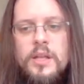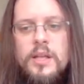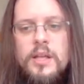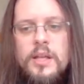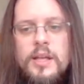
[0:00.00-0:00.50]

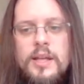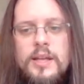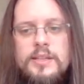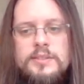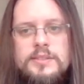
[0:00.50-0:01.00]

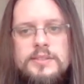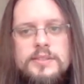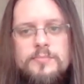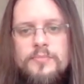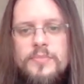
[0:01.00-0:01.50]
And
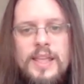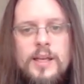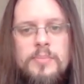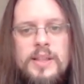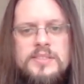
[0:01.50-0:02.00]
yeah,
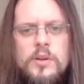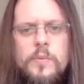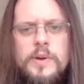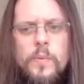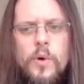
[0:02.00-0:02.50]
black's
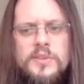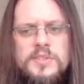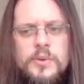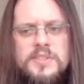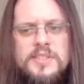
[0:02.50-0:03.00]
already lost.
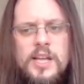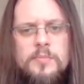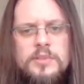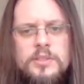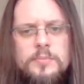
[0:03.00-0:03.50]
For
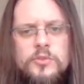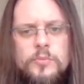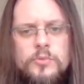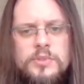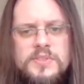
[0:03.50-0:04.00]
example, bishop
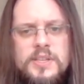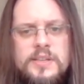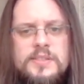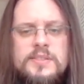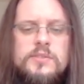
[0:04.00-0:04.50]
to
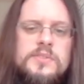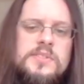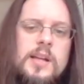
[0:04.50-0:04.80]
d6 to stop